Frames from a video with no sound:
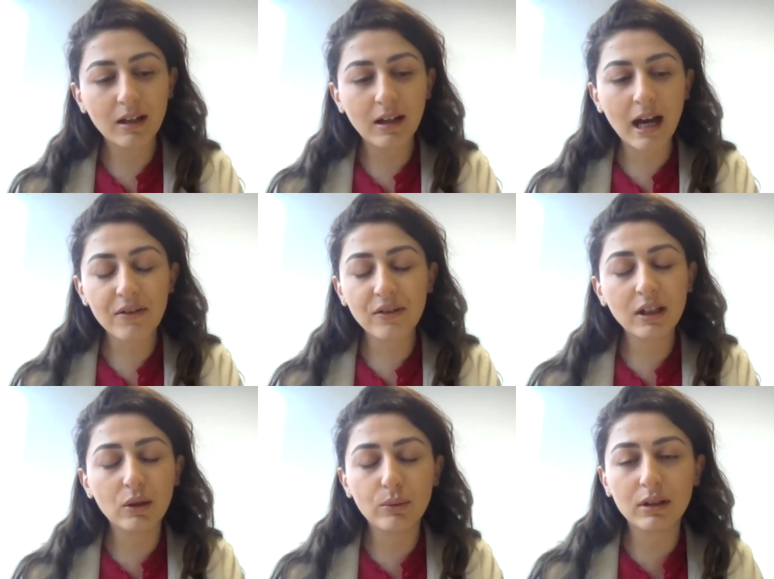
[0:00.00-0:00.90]
Uh, I
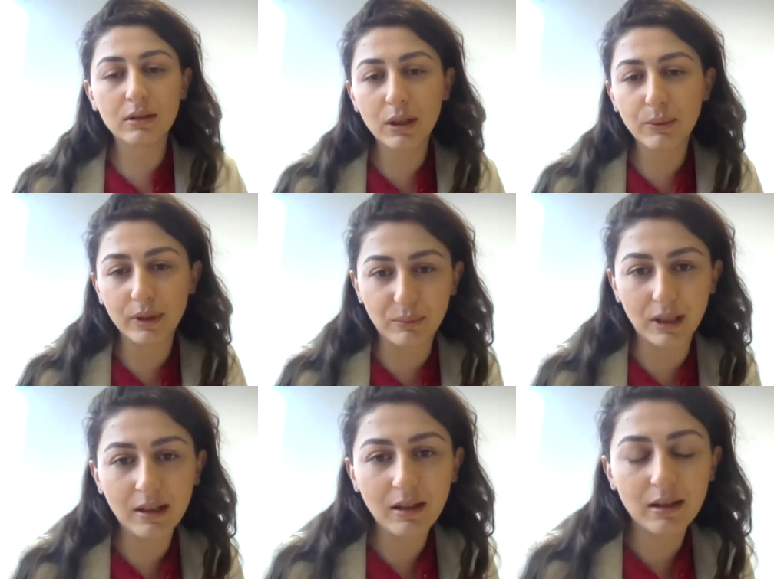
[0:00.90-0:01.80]
think you will agree with
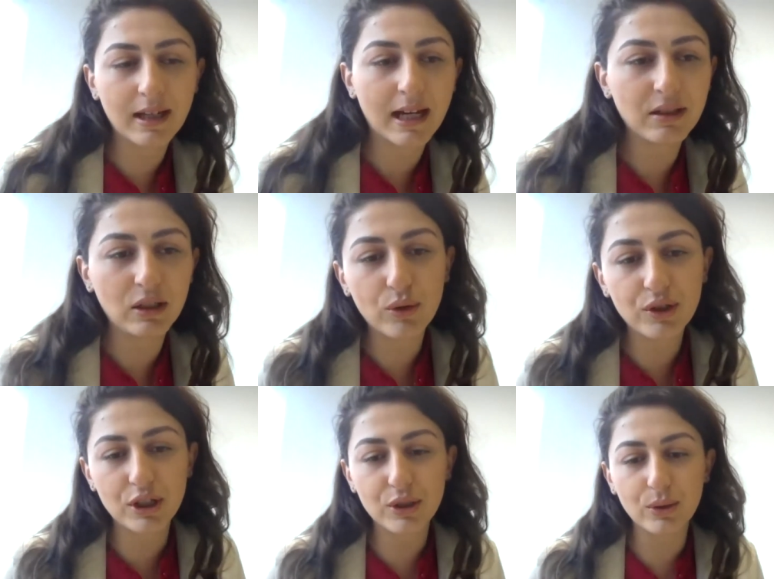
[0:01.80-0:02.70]
me that in
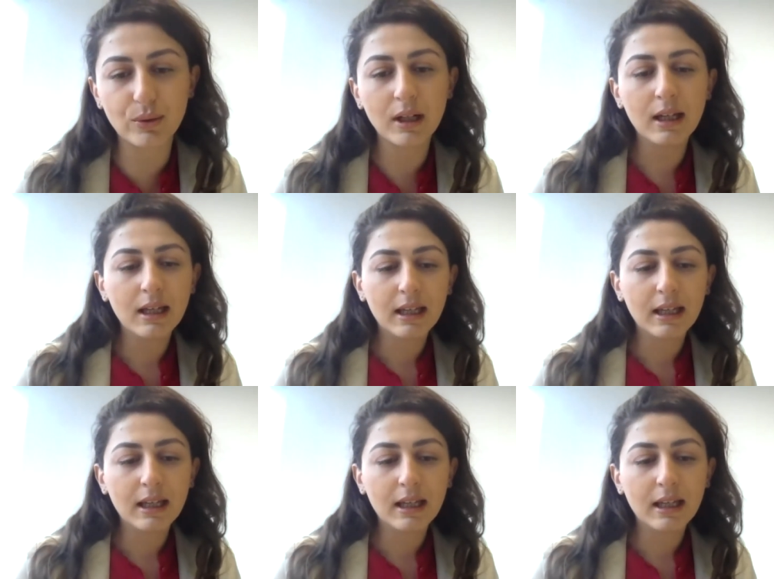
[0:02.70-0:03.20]
order to